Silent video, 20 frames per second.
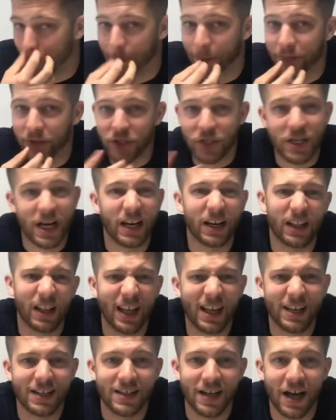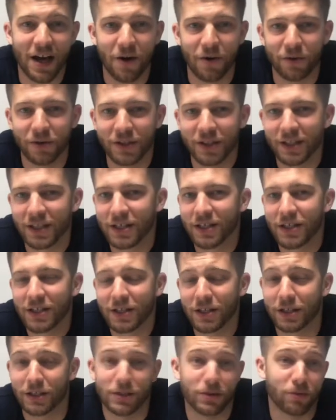just kind of laying down,
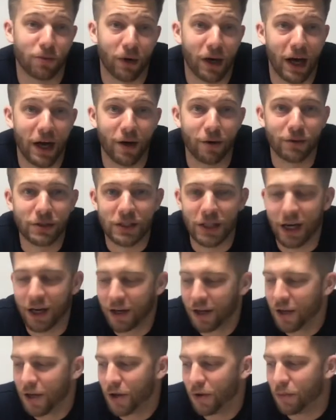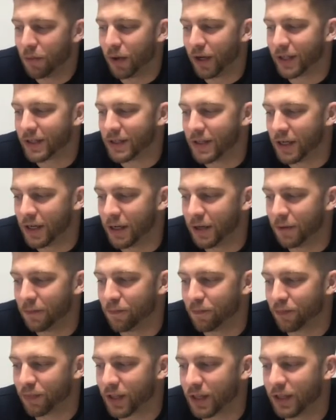is what I always thought. But
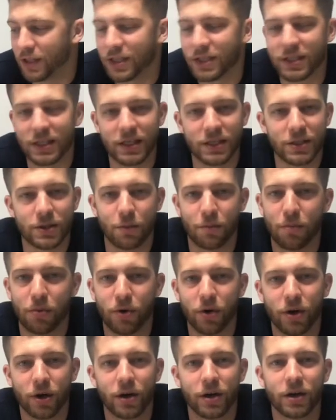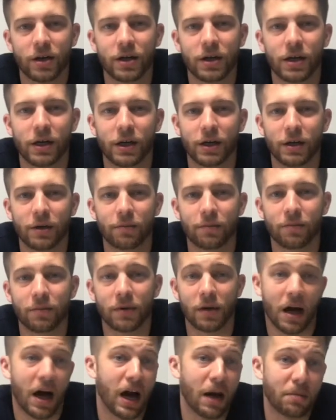this is a book
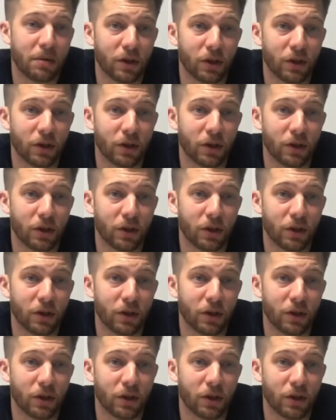I've been